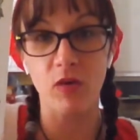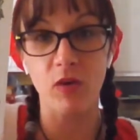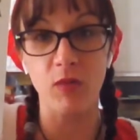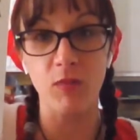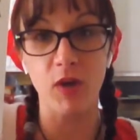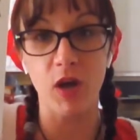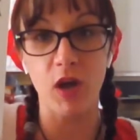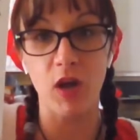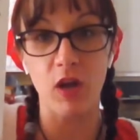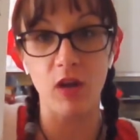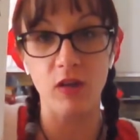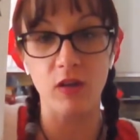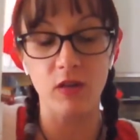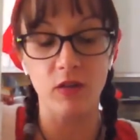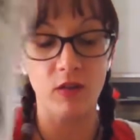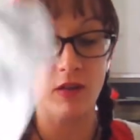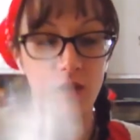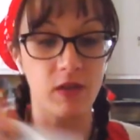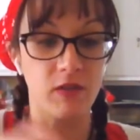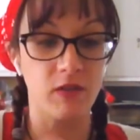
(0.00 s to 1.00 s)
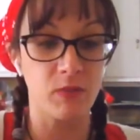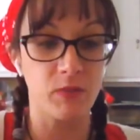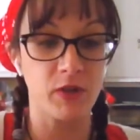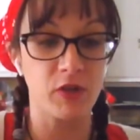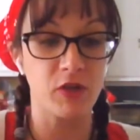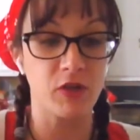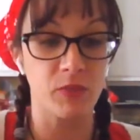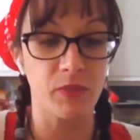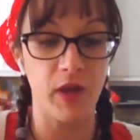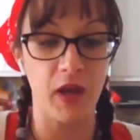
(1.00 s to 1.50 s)
I'm gone. Kiss a
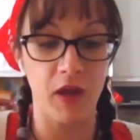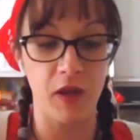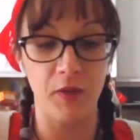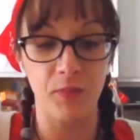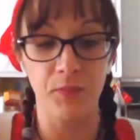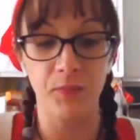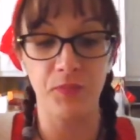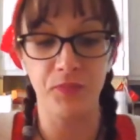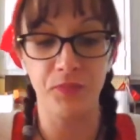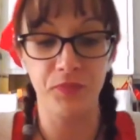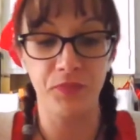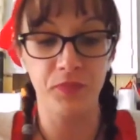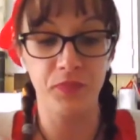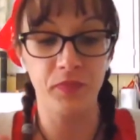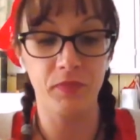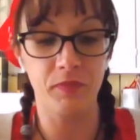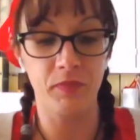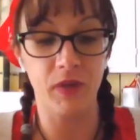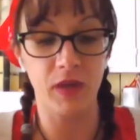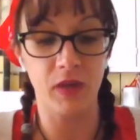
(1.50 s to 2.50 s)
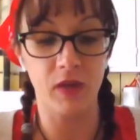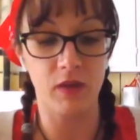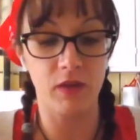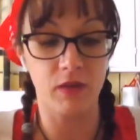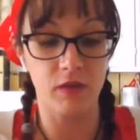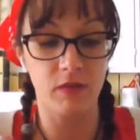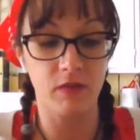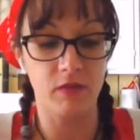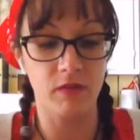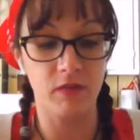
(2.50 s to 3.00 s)
bitch goodbye.
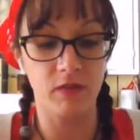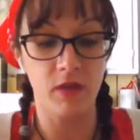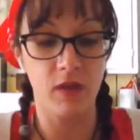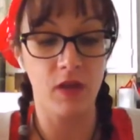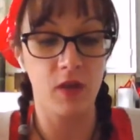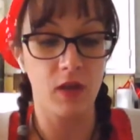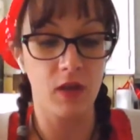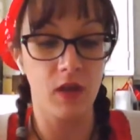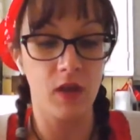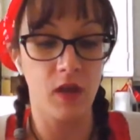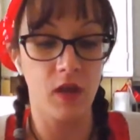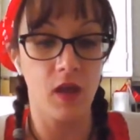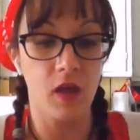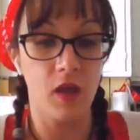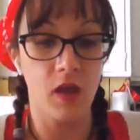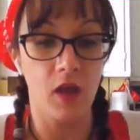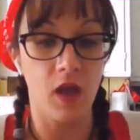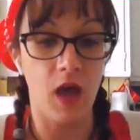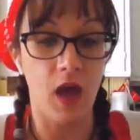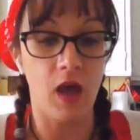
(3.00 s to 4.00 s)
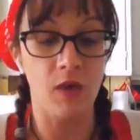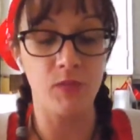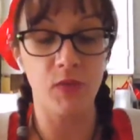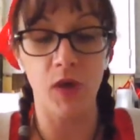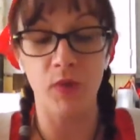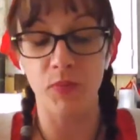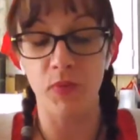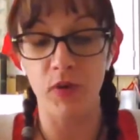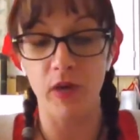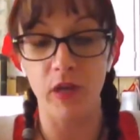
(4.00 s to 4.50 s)
Because I'm
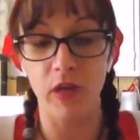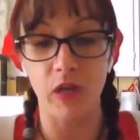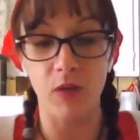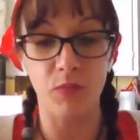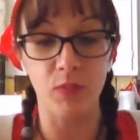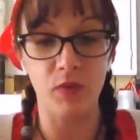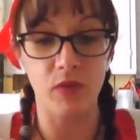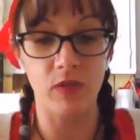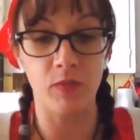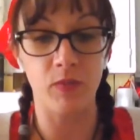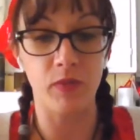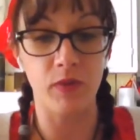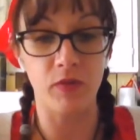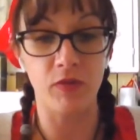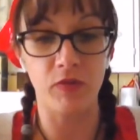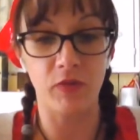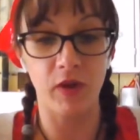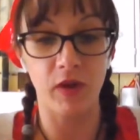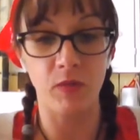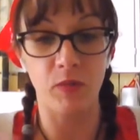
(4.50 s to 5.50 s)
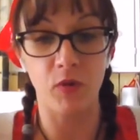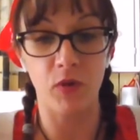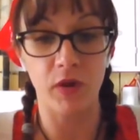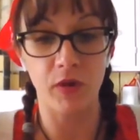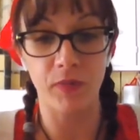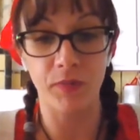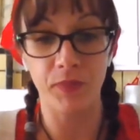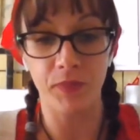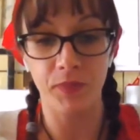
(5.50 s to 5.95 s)
not putting up with the abuse anymore.